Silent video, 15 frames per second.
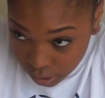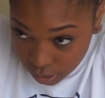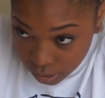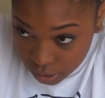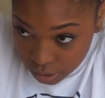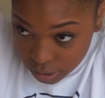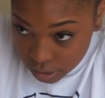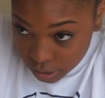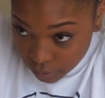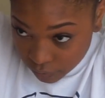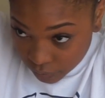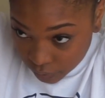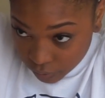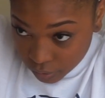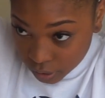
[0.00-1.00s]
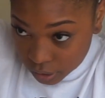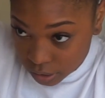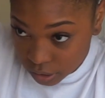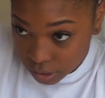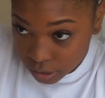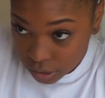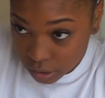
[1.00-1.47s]
this is the
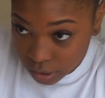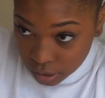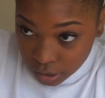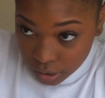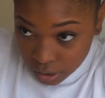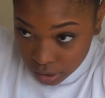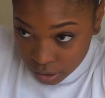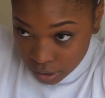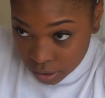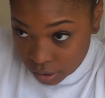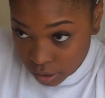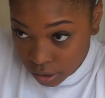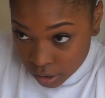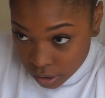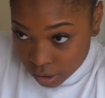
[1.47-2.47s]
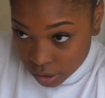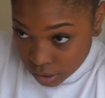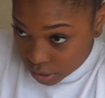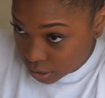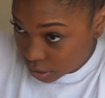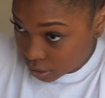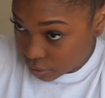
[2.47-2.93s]
foundation.
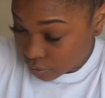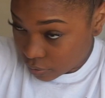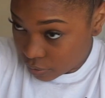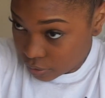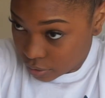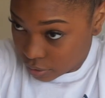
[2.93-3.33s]
So